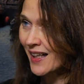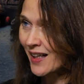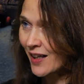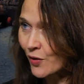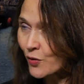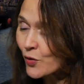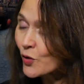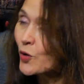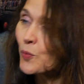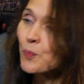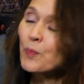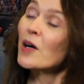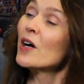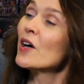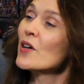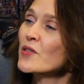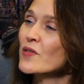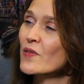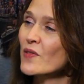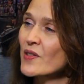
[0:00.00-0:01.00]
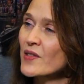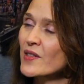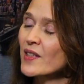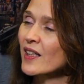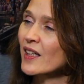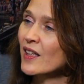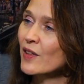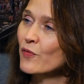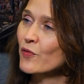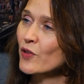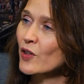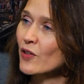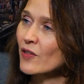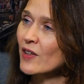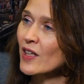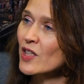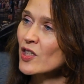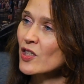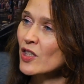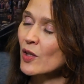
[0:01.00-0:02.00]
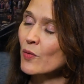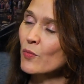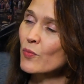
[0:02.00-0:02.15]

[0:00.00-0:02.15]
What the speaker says: are all part of the same configuration,